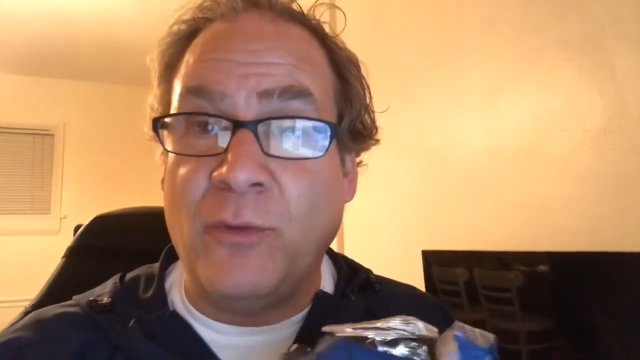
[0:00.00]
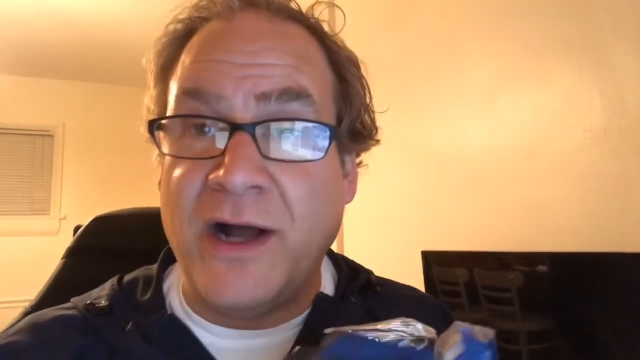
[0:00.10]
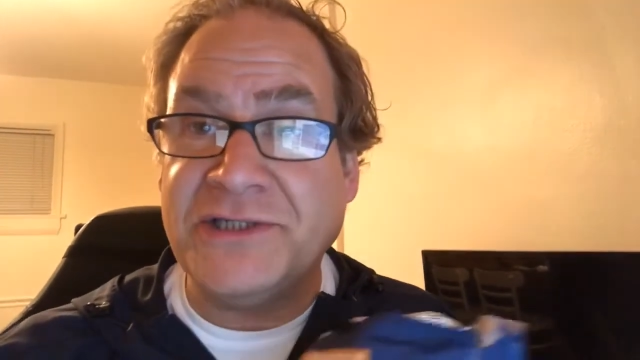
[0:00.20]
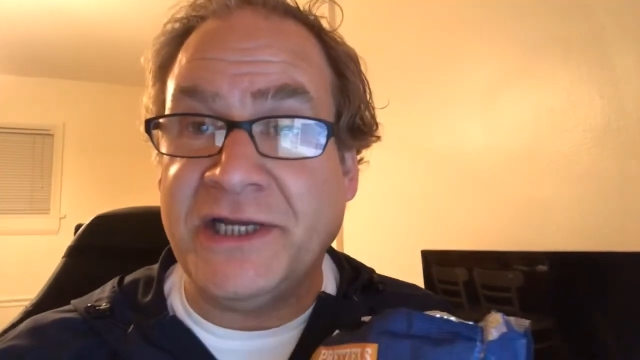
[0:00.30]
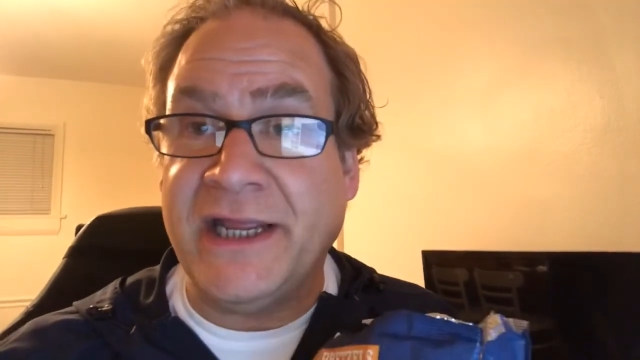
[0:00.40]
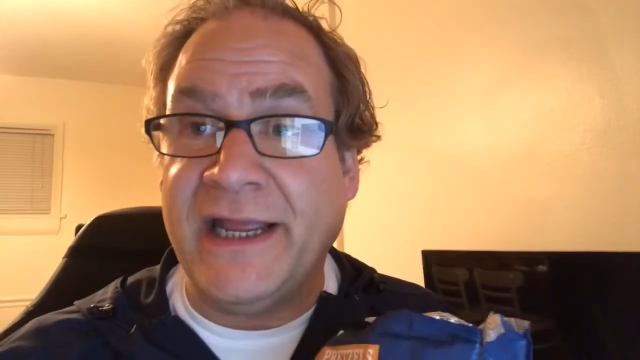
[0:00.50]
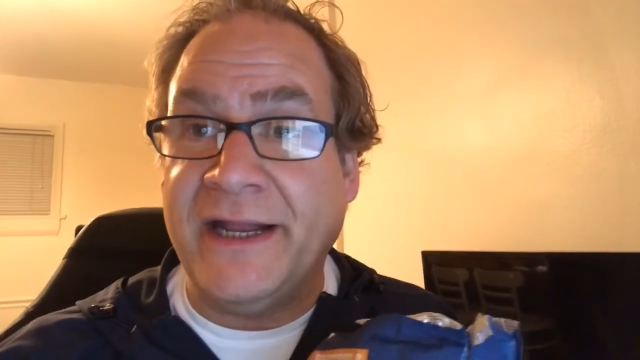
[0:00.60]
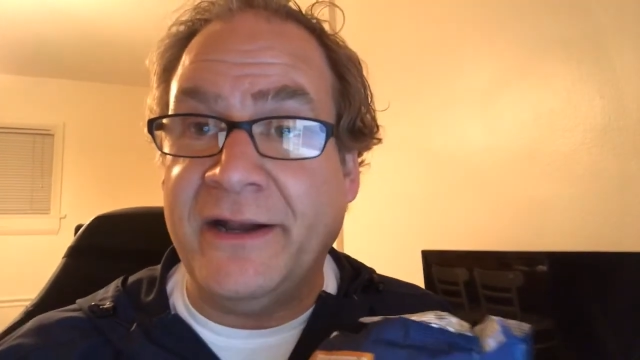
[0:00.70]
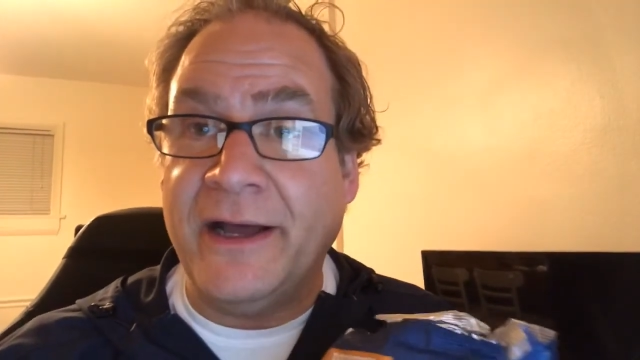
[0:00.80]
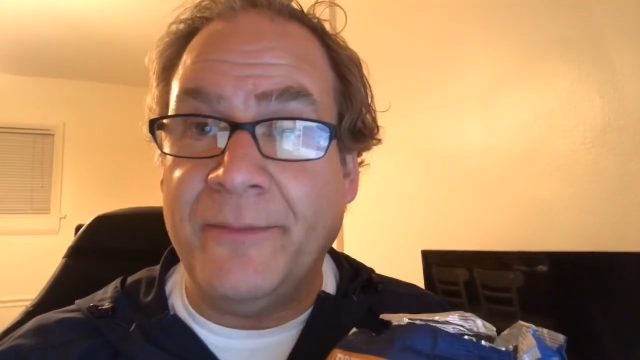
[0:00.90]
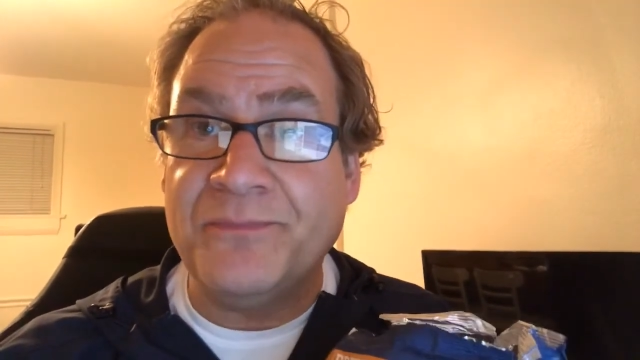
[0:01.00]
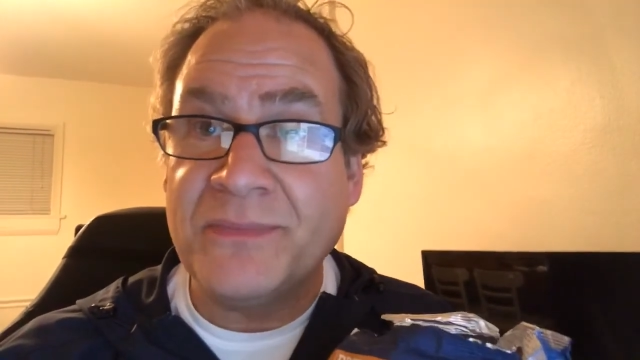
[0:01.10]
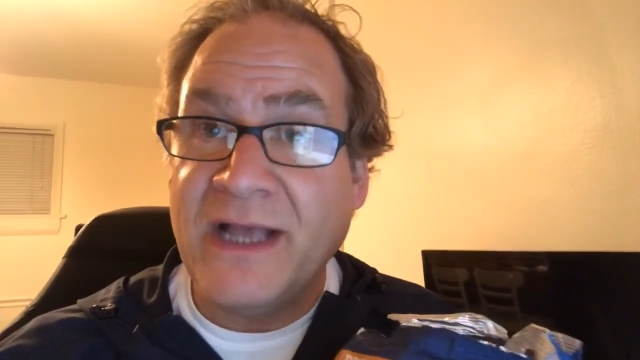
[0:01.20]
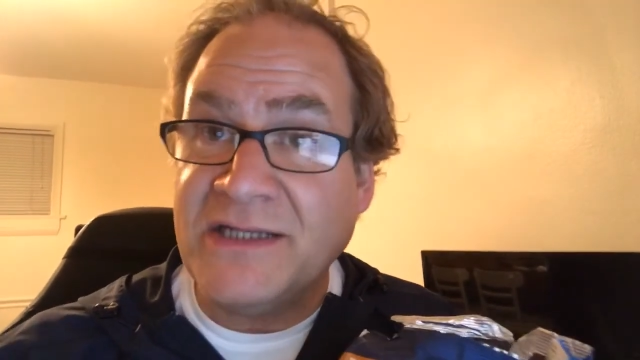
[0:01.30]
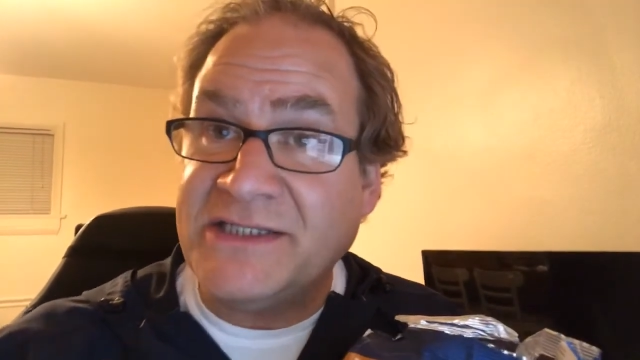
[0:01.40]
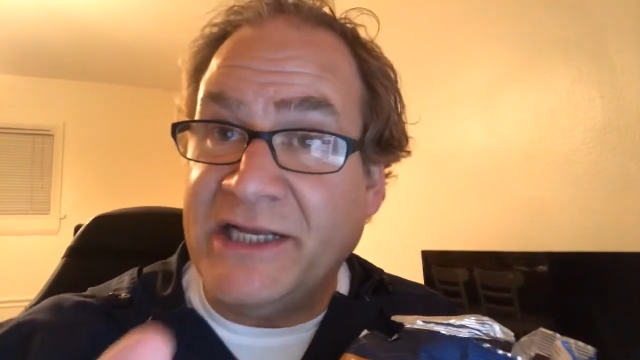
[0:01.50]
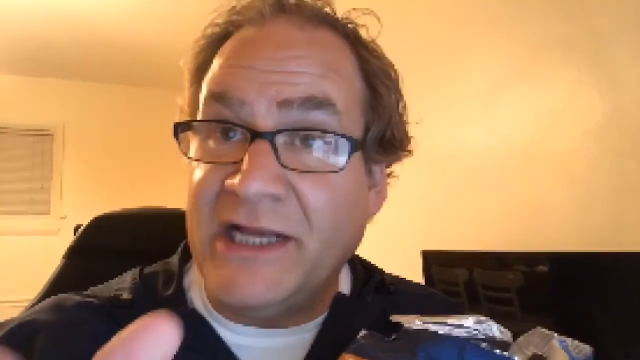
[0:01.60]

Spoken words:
watching, and I'll see you